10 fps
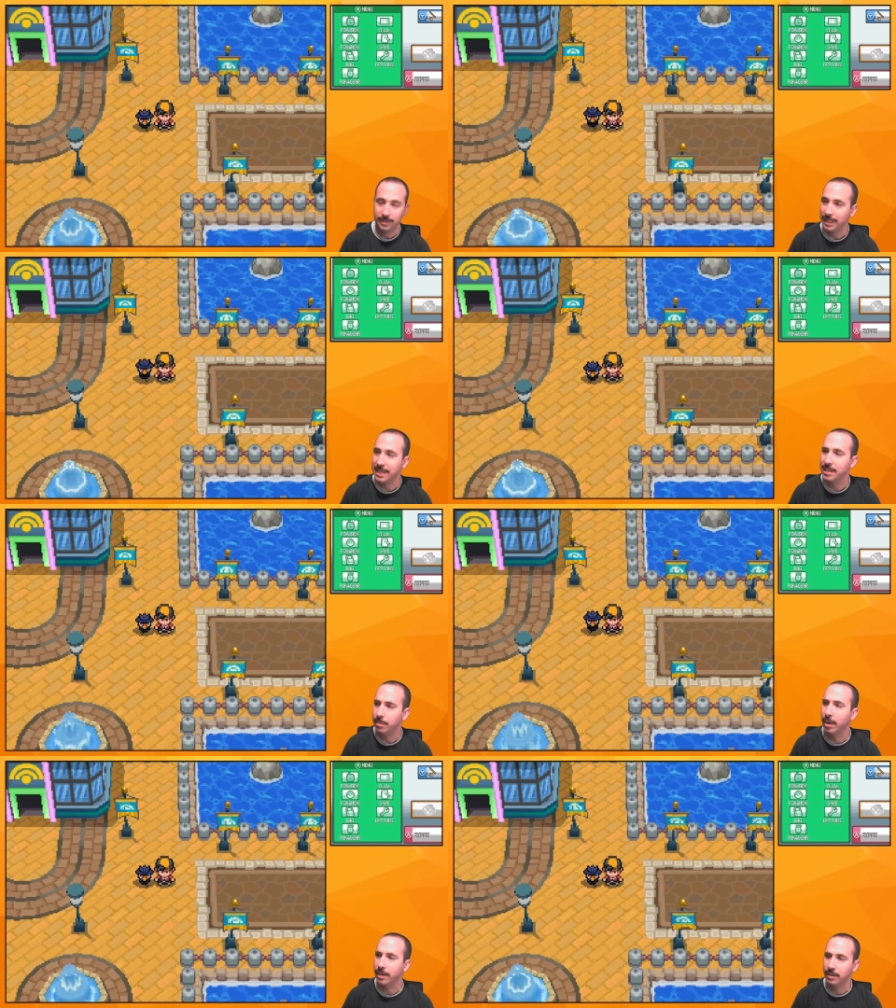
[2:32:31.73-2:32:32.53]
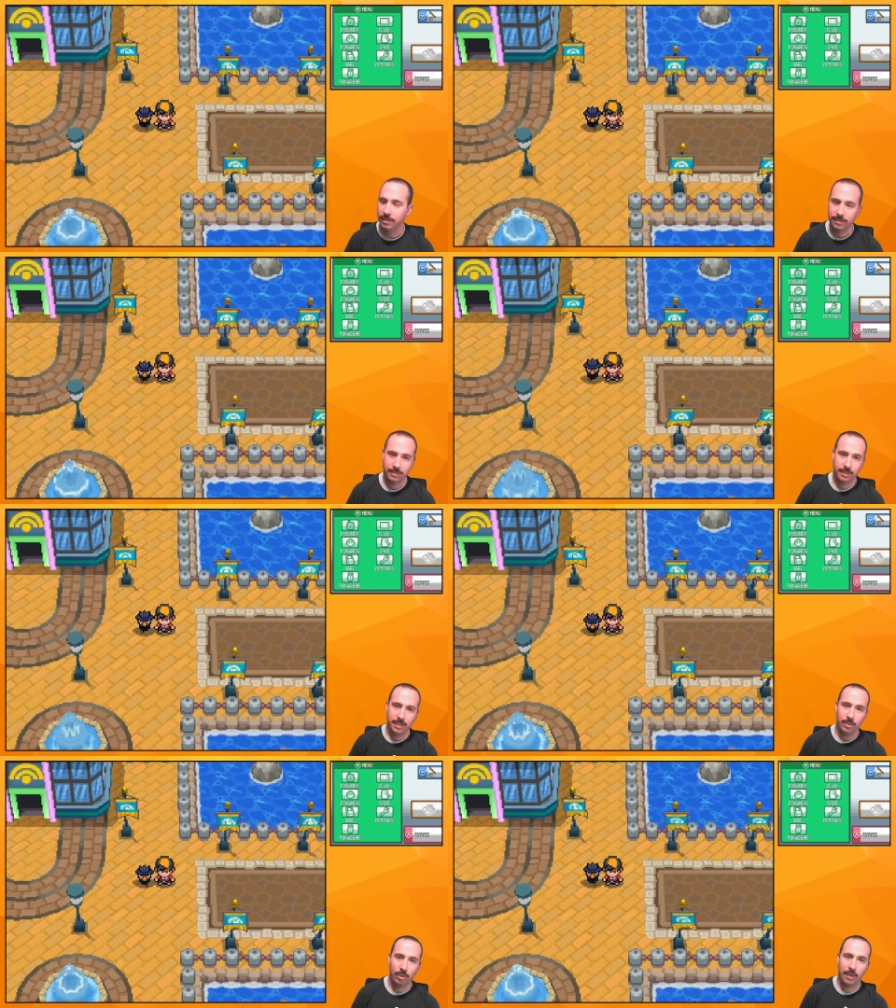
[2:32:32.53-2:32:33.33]
Easy money.
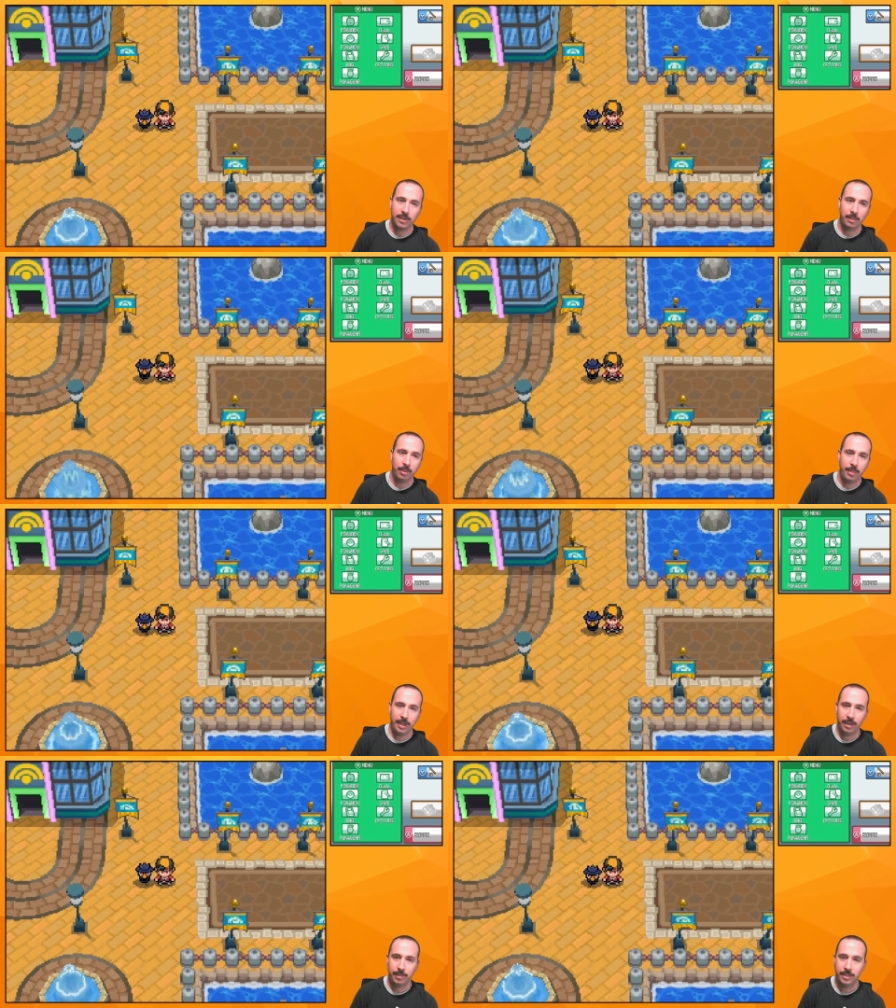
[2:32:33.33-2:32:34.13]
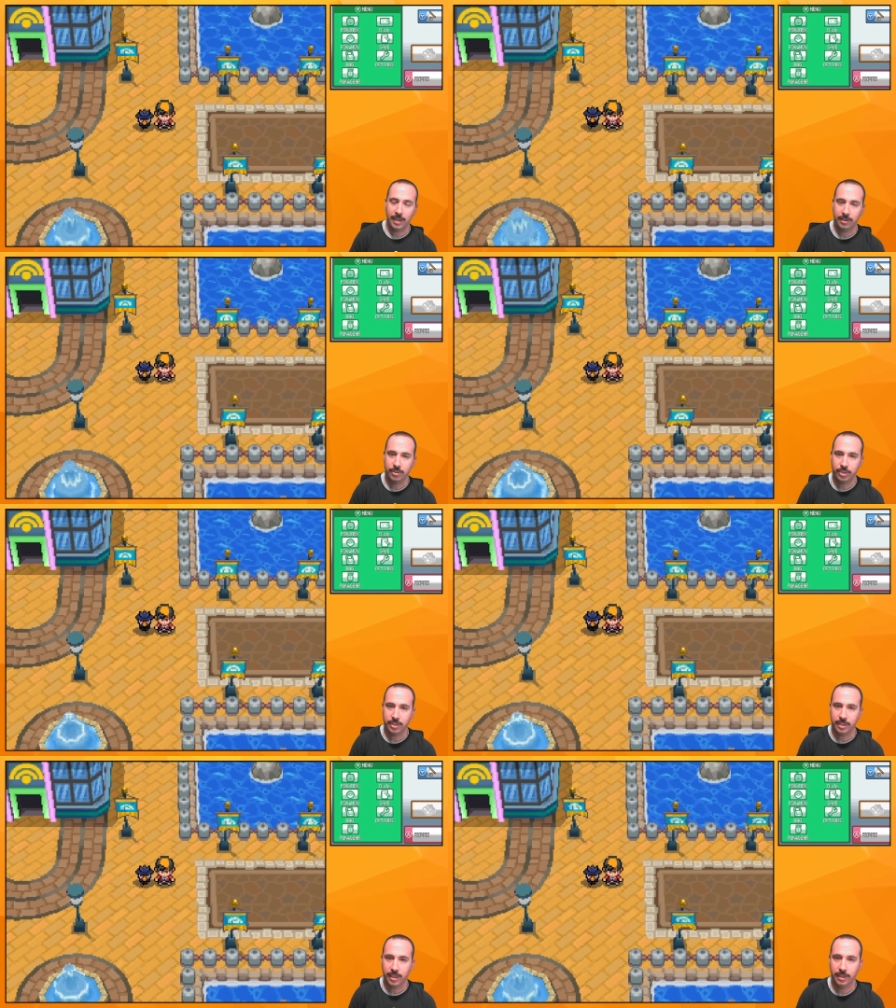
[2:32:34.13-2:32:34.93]
We'll have a couple of backup attackers just
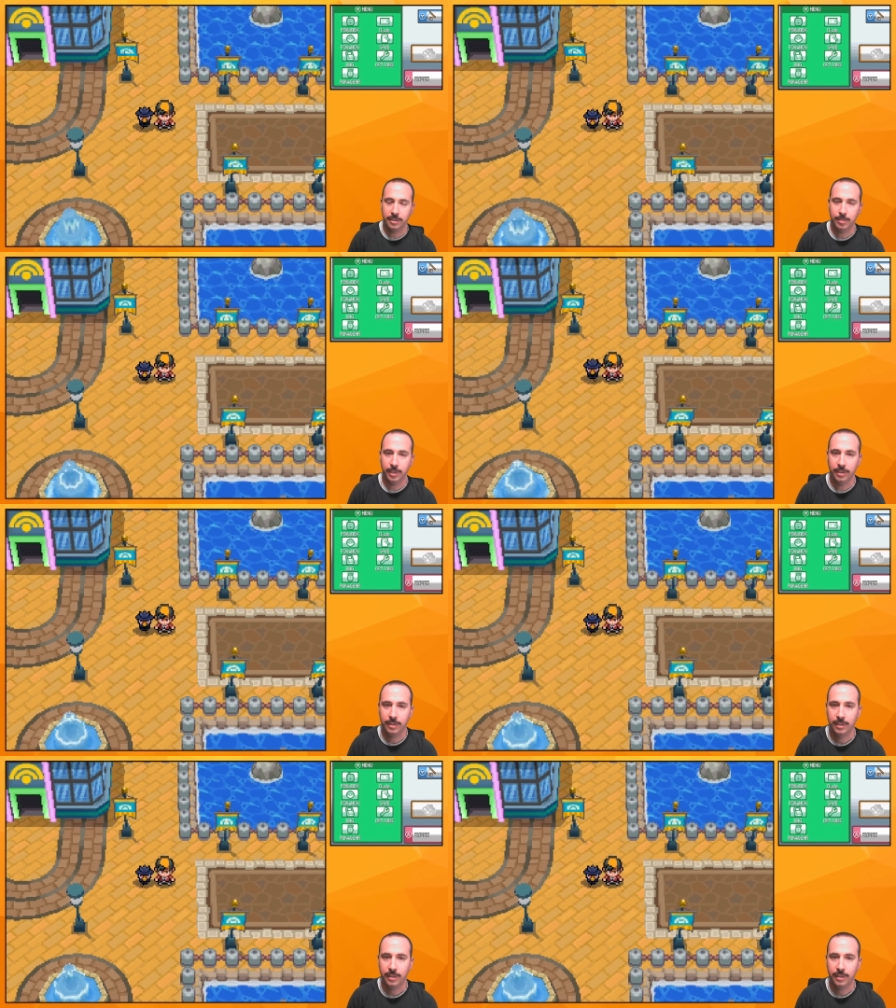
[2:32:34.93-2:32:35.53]
in case, but